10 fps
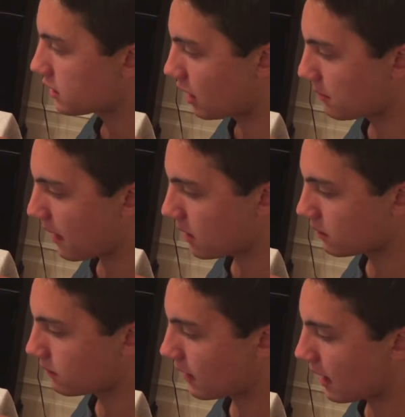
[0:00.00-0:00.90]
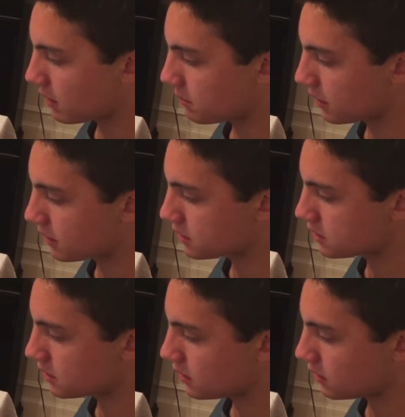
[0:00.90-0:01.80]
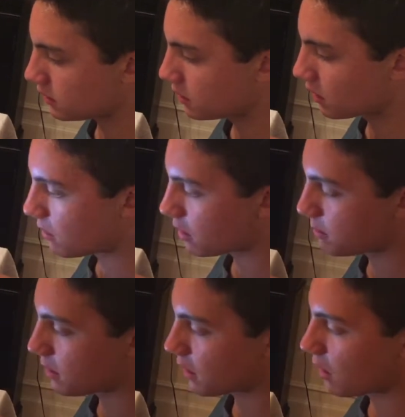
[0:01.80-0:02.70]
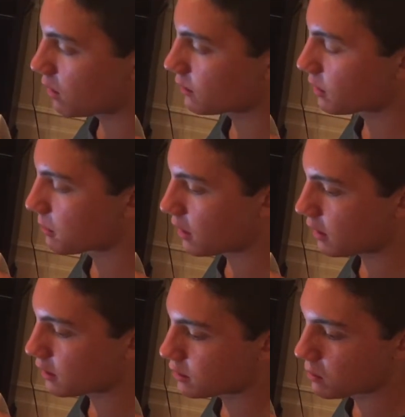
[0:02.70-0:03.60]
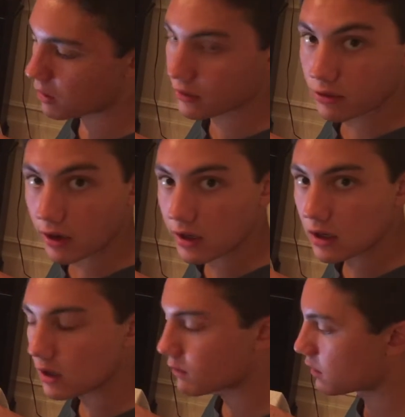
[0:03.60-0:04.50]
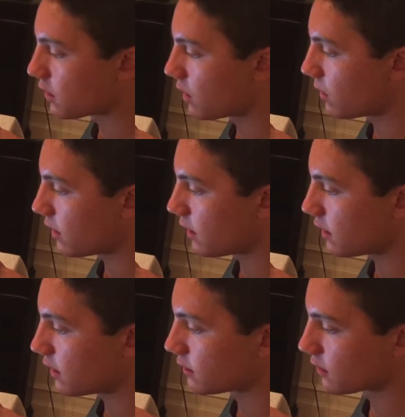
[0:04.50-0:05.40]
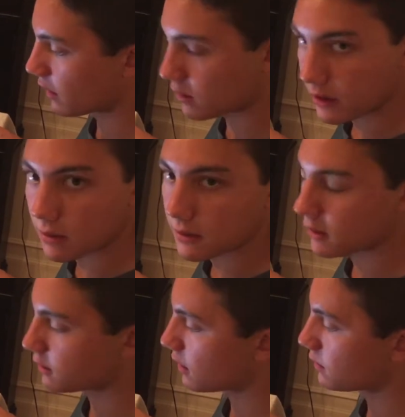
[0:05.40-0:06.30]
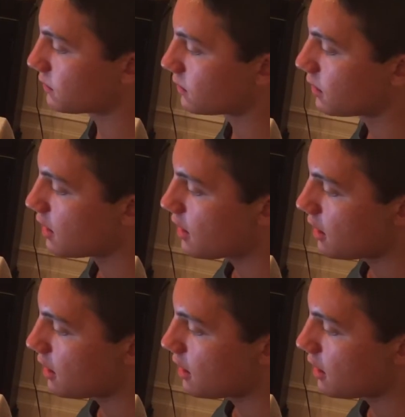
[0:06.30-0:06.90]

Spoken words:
come out of that because you don't want to put all of your money into one trade, even though it is likely to be successful,